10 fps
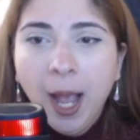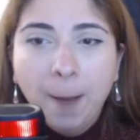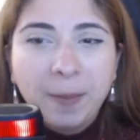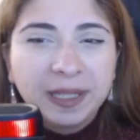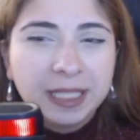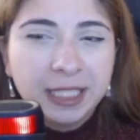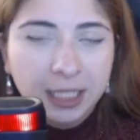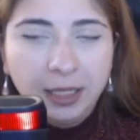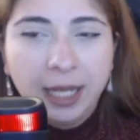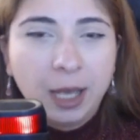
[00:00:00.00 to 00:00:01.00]
But
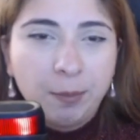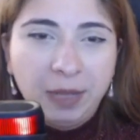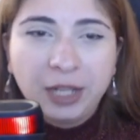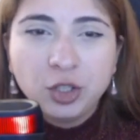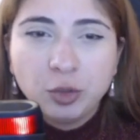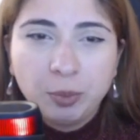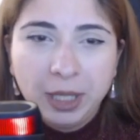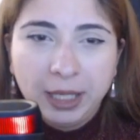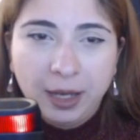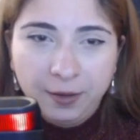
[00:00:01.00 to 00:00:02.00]
still, like a black should
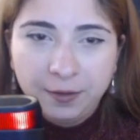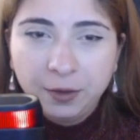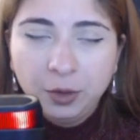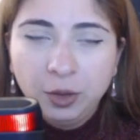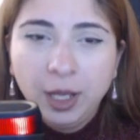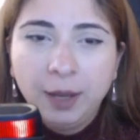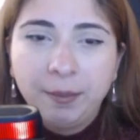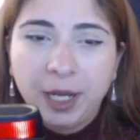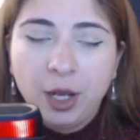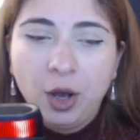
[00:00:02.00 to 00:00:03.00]
be careful
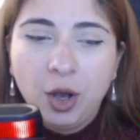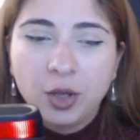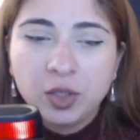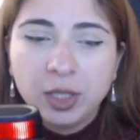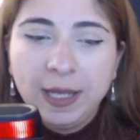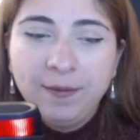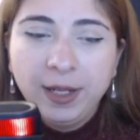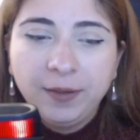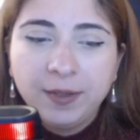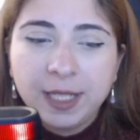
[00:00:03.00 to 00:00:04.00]
because
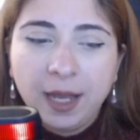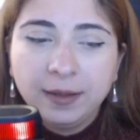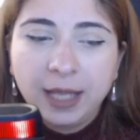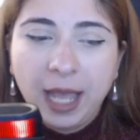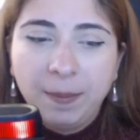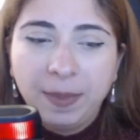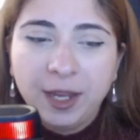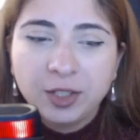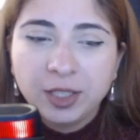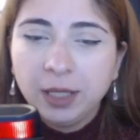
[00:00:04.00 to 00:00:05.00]
even if it's end game,
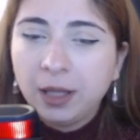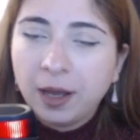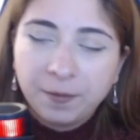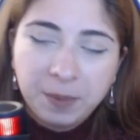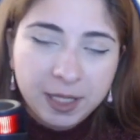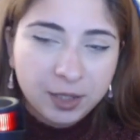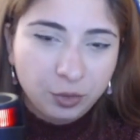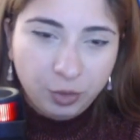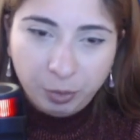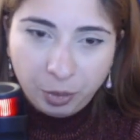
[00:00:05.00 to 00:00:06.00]
there's still a lot of pieces
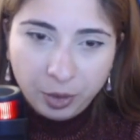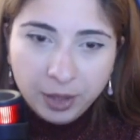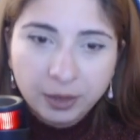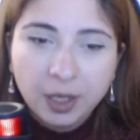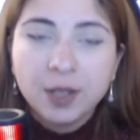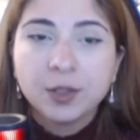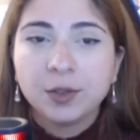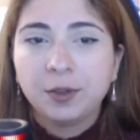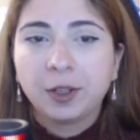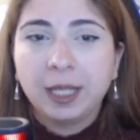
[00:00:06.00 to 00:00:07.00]
on the board. So
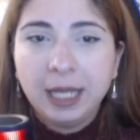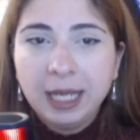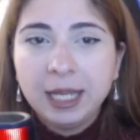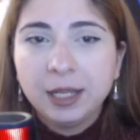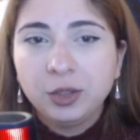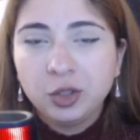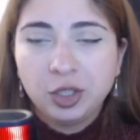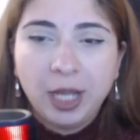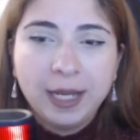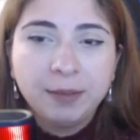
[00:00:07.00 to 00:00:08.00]
for king to
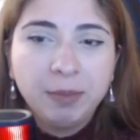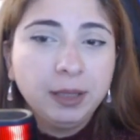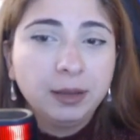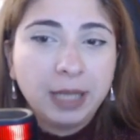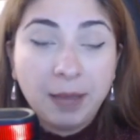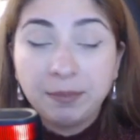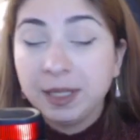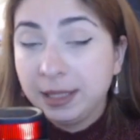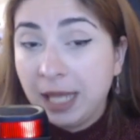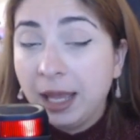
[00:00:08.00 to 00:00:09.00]
stay in the middle can be
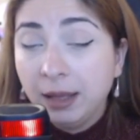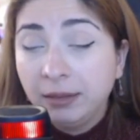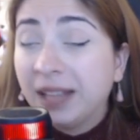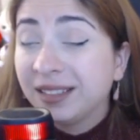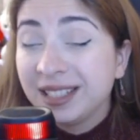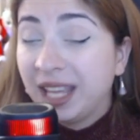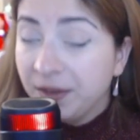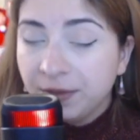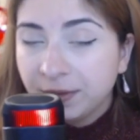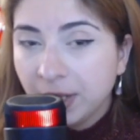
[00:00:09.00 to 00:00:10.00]
sa not
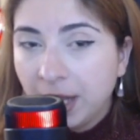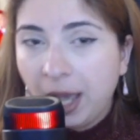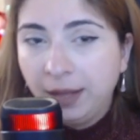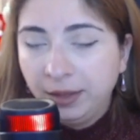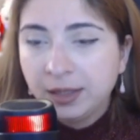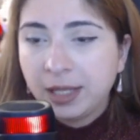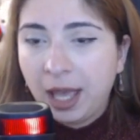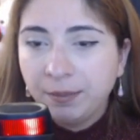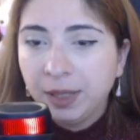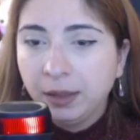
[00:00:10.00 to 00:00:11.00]
safe and it
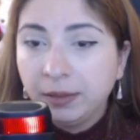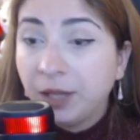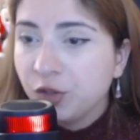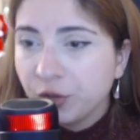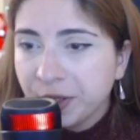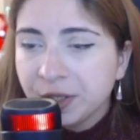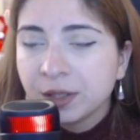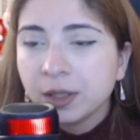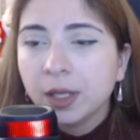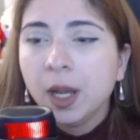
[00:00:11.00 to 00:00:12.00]
can be dangerous.